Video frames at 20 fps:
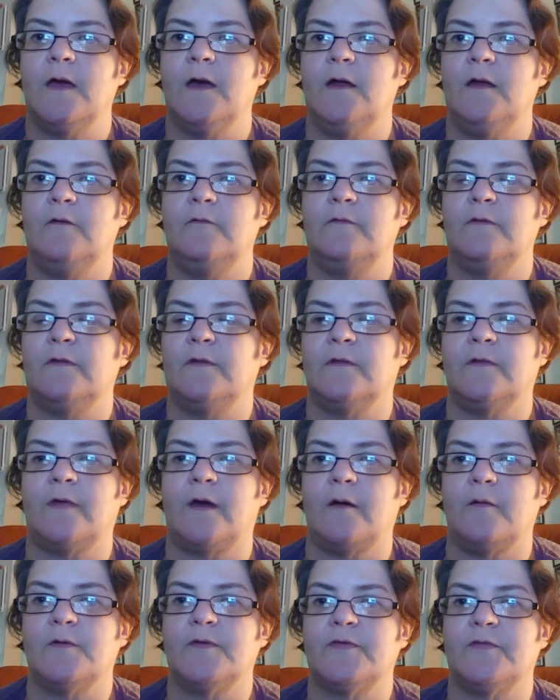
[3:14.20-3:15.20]
and
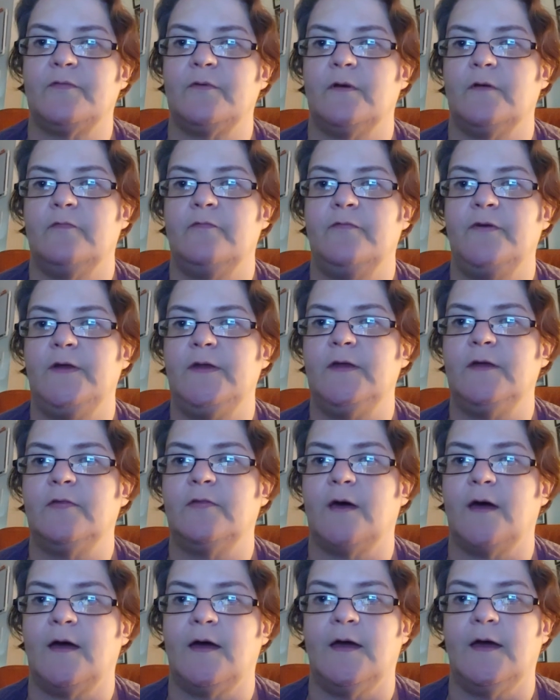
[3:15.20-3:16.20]
that was feeding
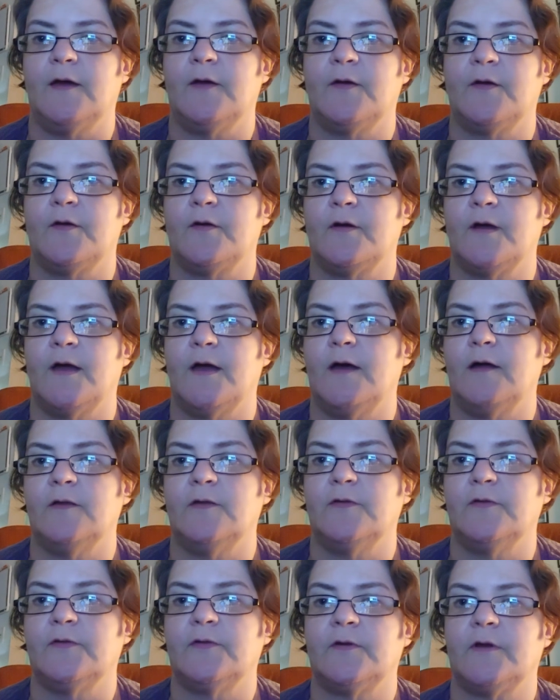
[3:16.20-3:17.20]
that anger,
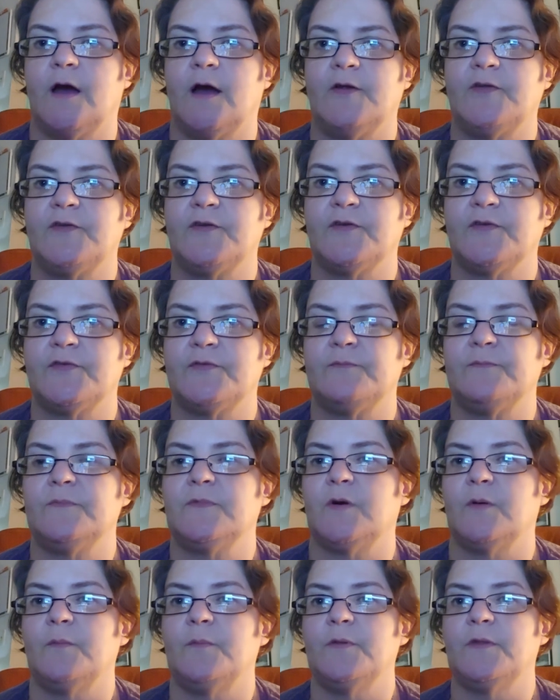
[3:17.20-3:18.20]
and I just
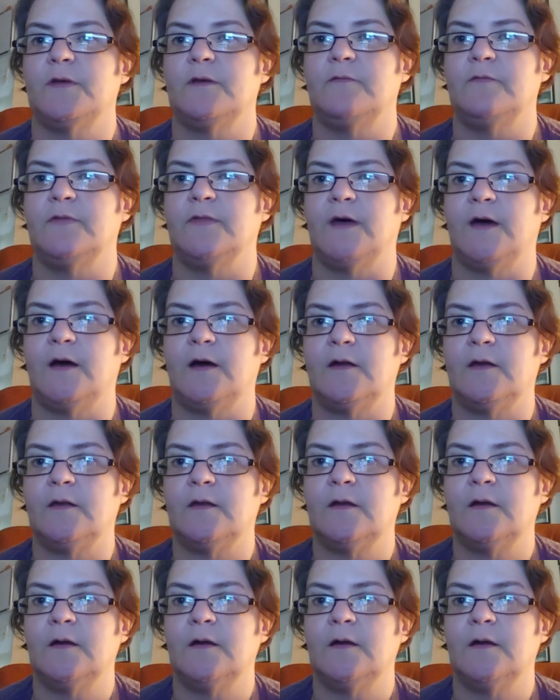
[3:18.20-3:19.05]
don't believe in that.